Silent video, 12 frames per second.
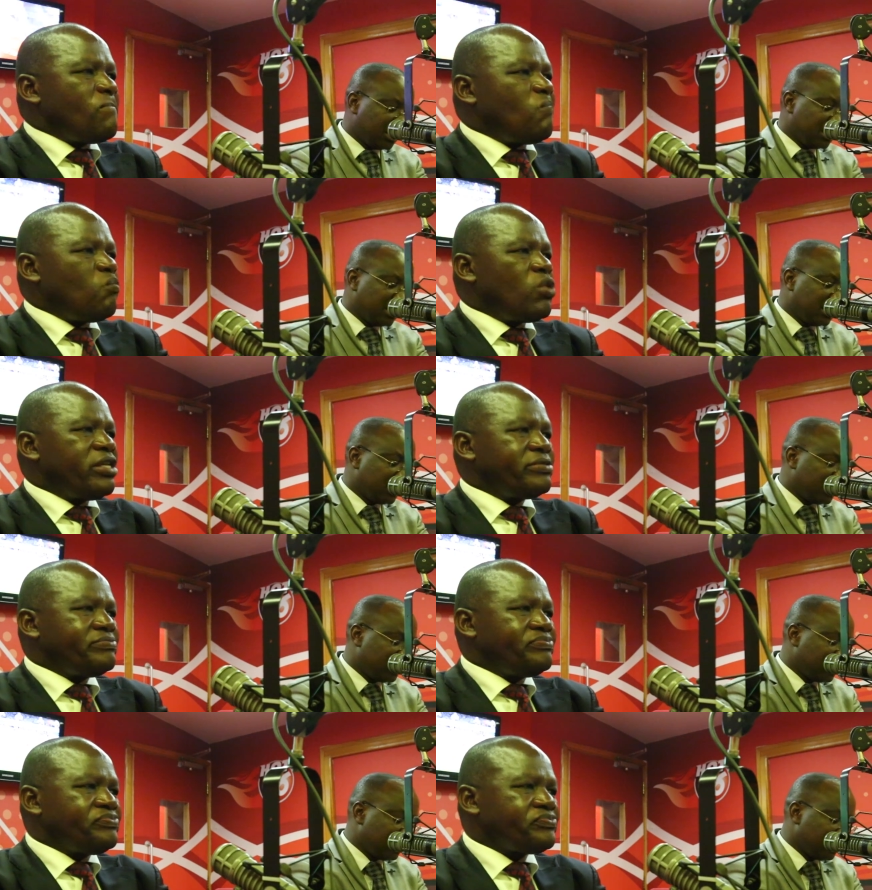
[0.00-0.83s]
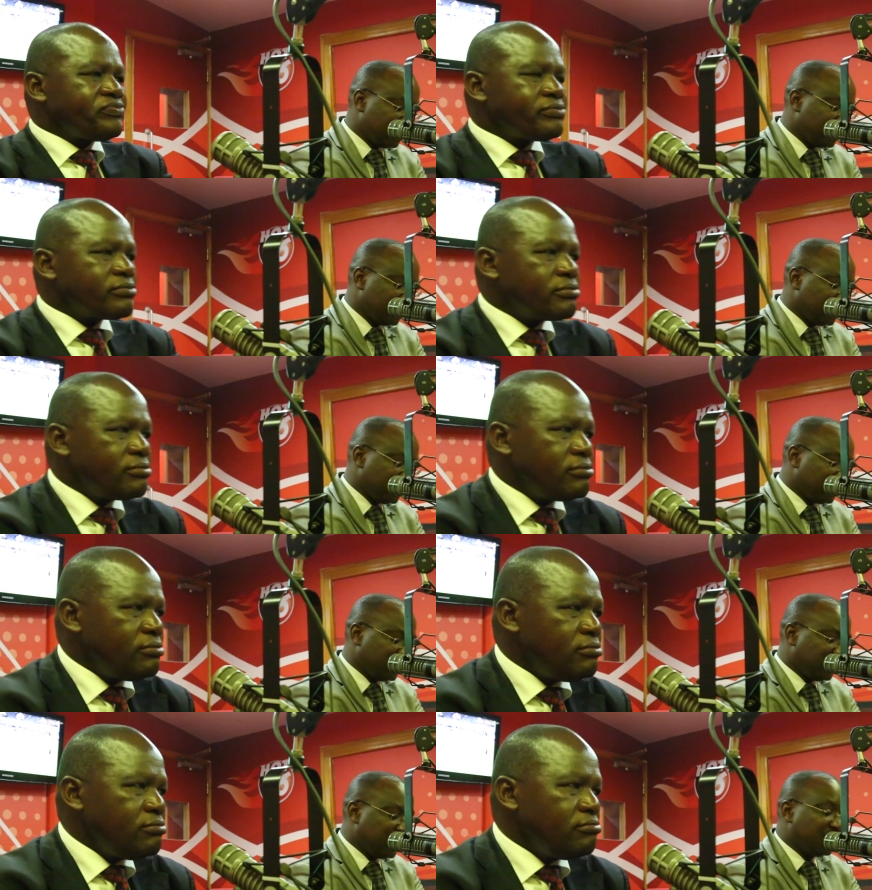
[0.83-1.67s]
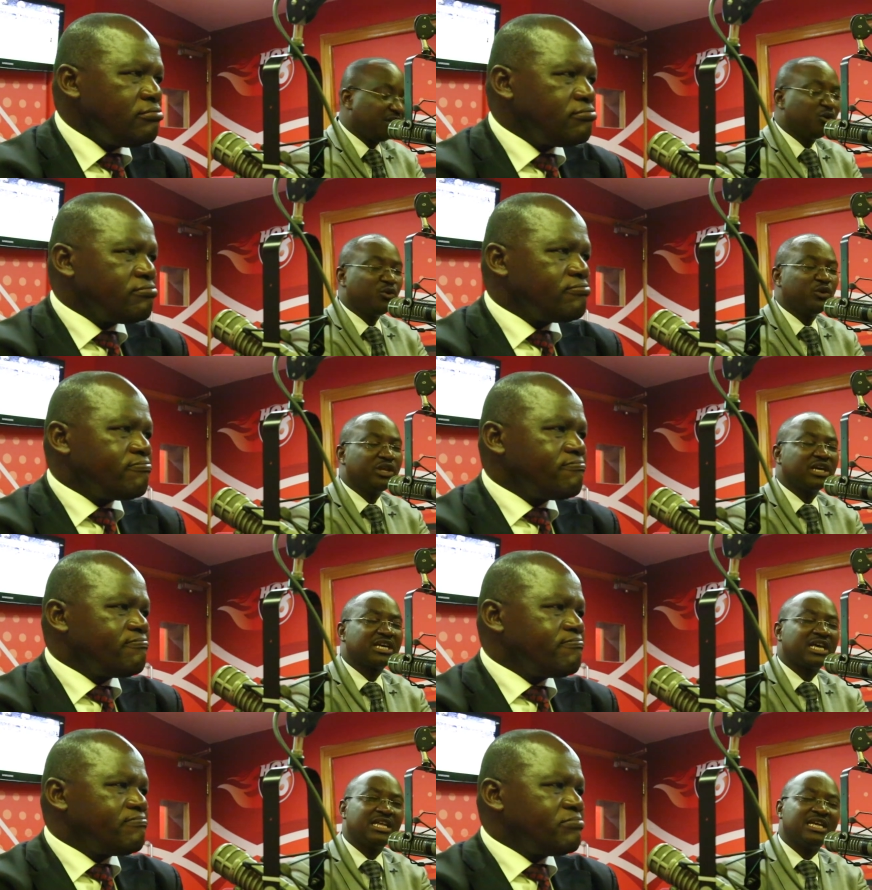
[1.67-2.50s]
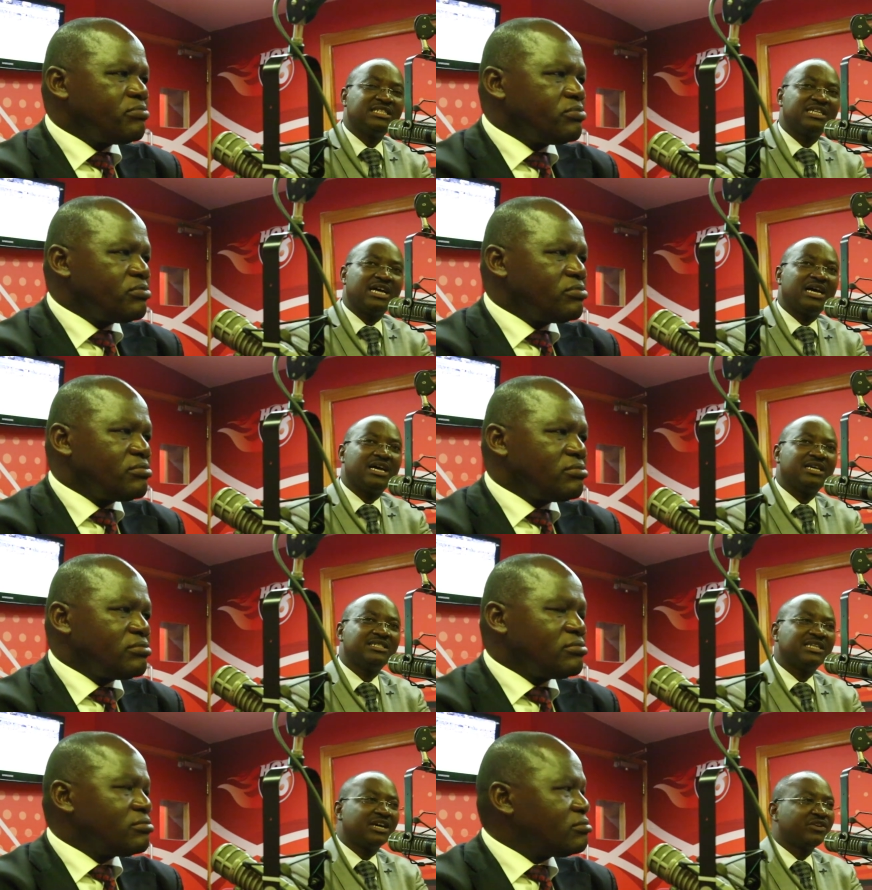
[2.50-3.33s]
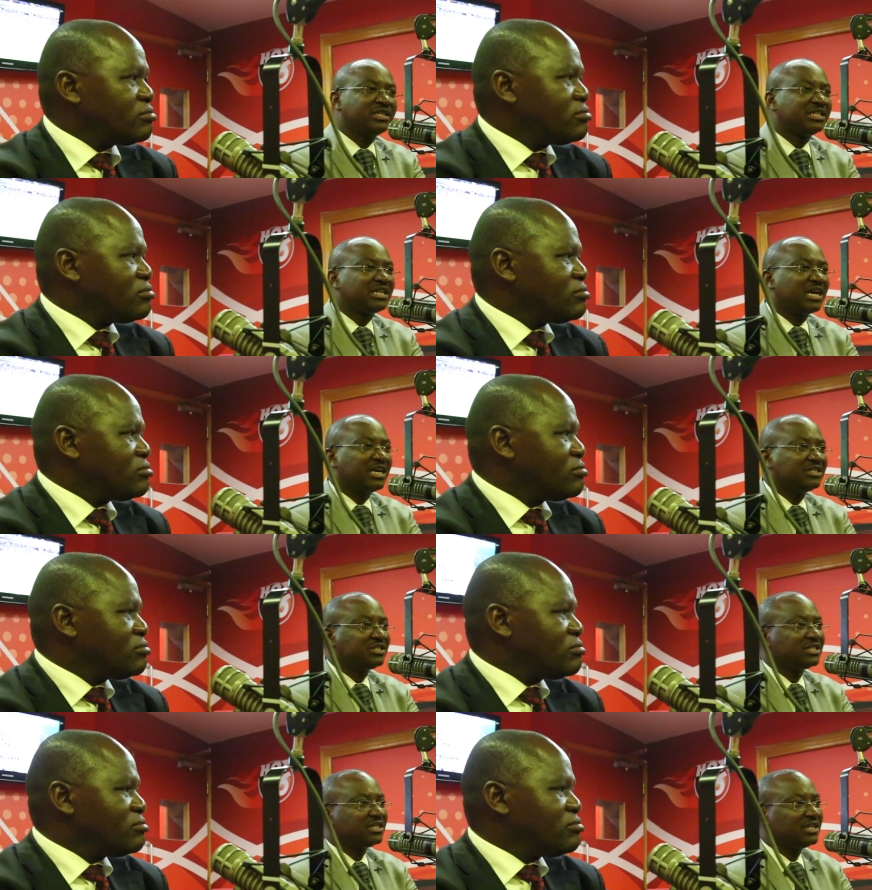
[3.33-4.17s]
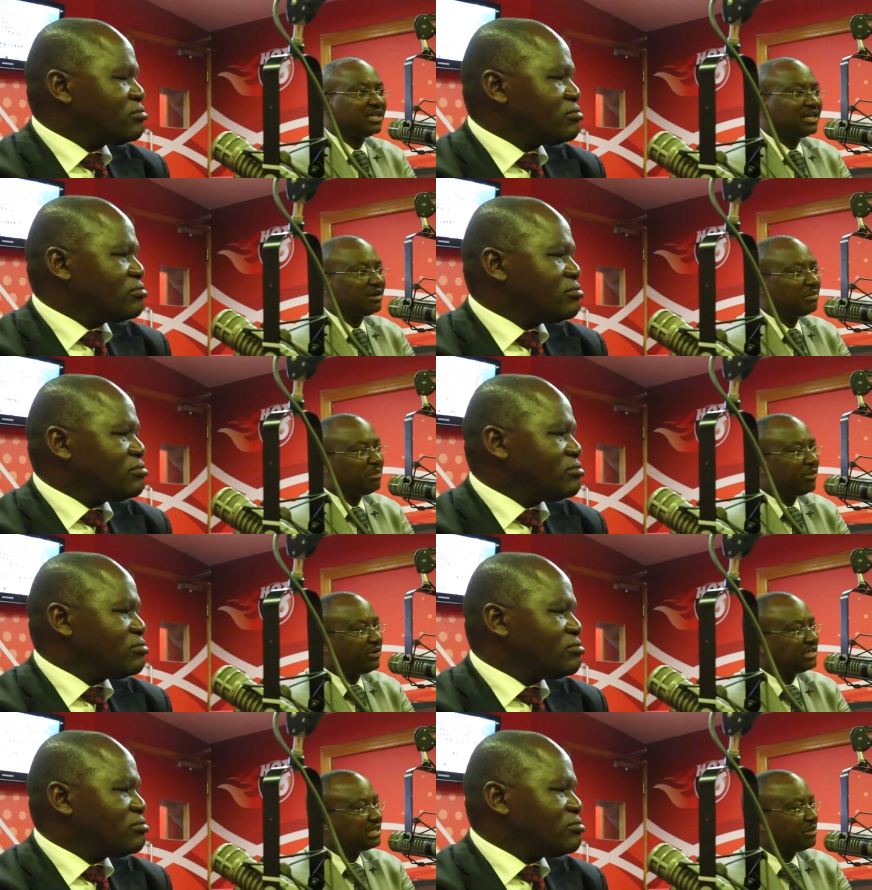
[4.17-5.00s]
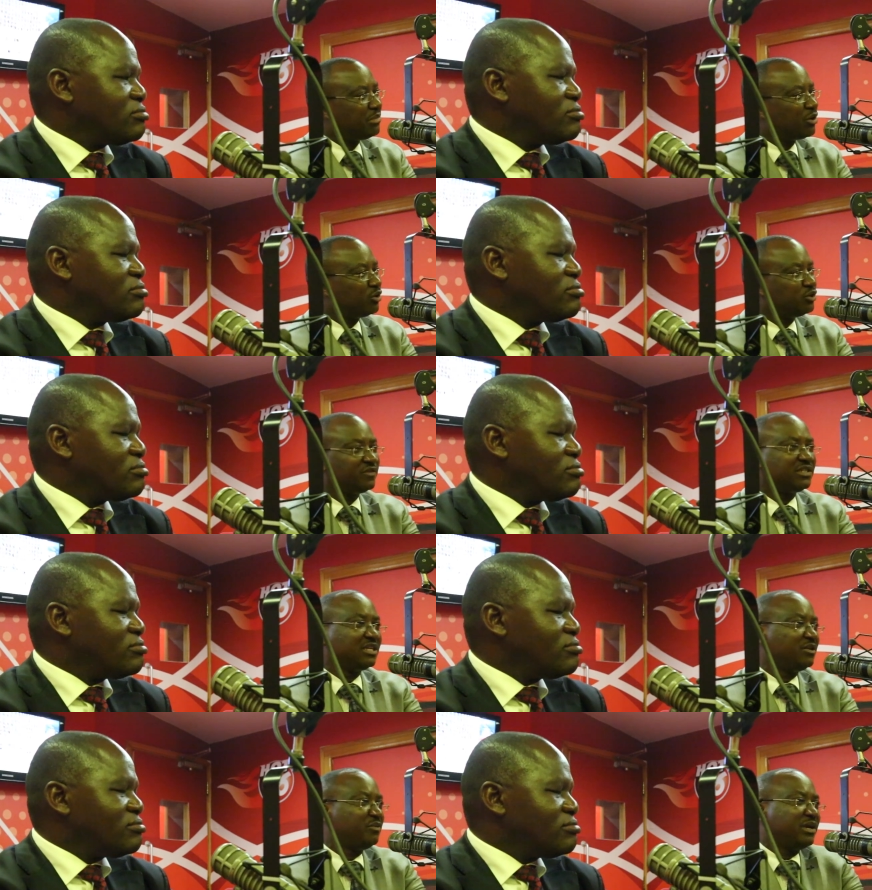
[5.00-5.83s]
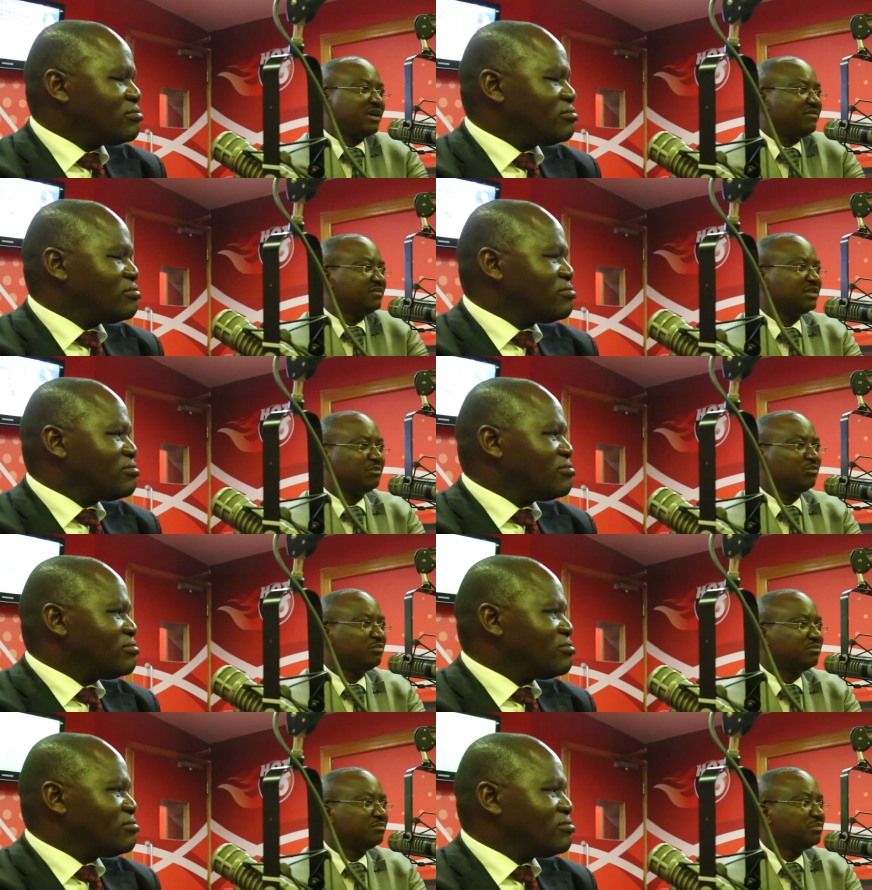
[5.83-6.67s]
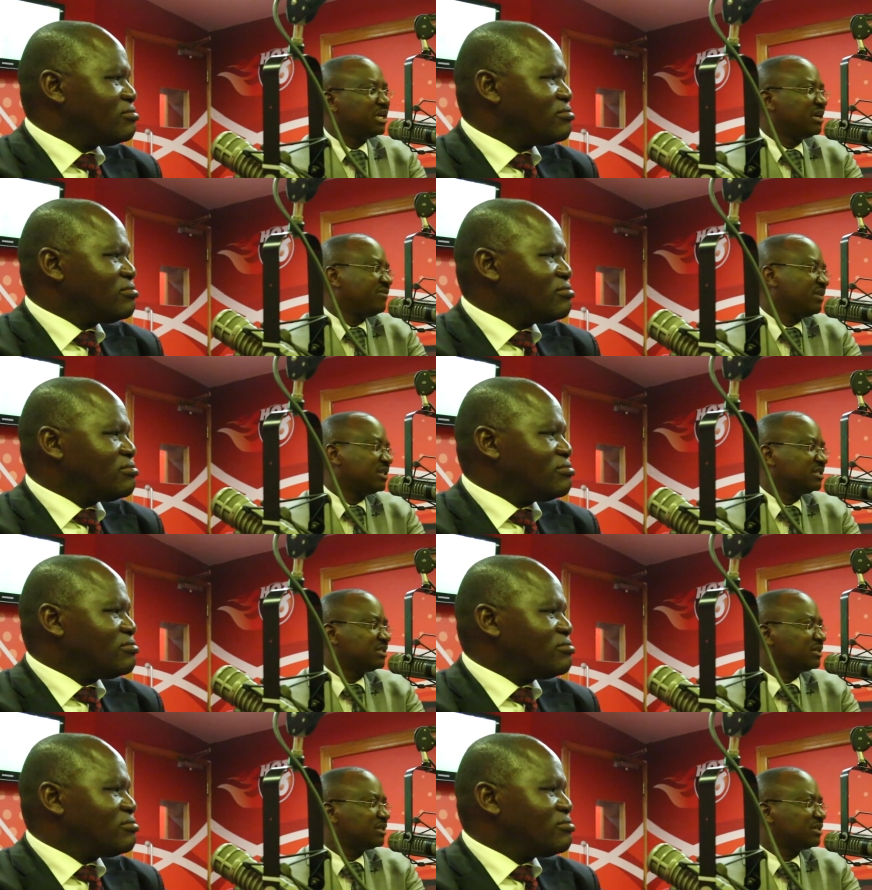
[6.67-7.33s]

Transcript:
Speaker 1: Honestly.
Speaker 2: Uh, you know, Kenya is a, is a great country. And I remember one time Michael just said we have some behaviors.